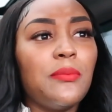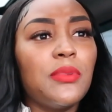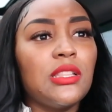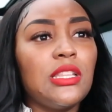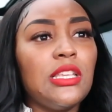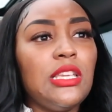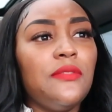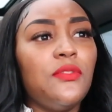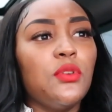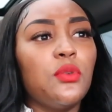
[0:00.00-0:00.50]

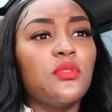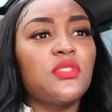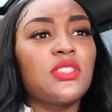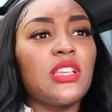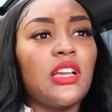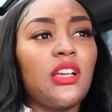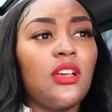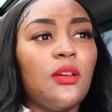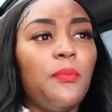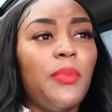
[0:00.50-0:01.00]
believe it was
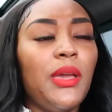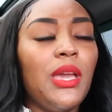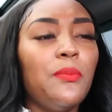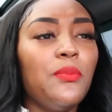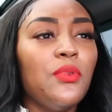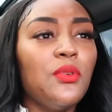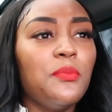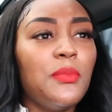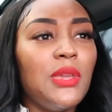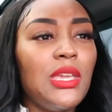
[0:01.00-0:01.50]
like a
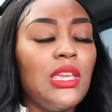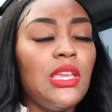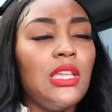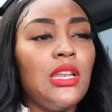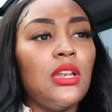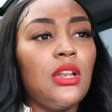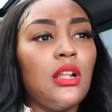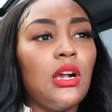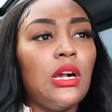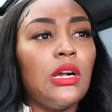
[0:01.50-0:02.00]

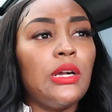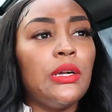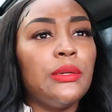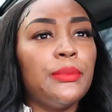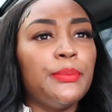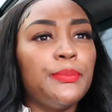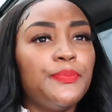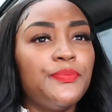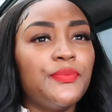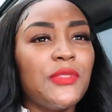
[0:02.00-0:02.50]

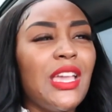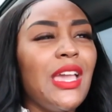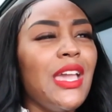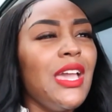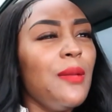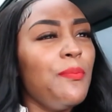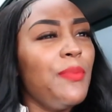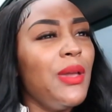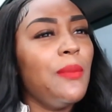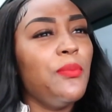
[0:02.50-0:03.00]
peppermint, it
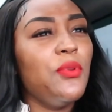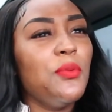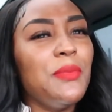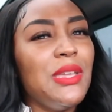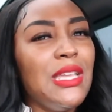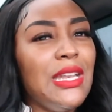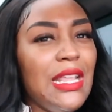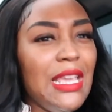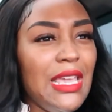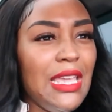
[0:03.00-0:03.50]
had
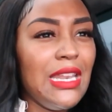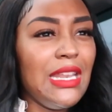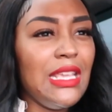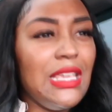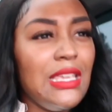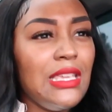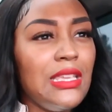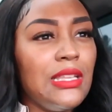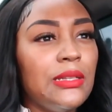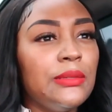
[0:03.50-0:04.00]
peppermint in
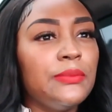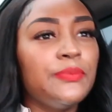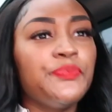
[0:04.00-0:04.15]
it.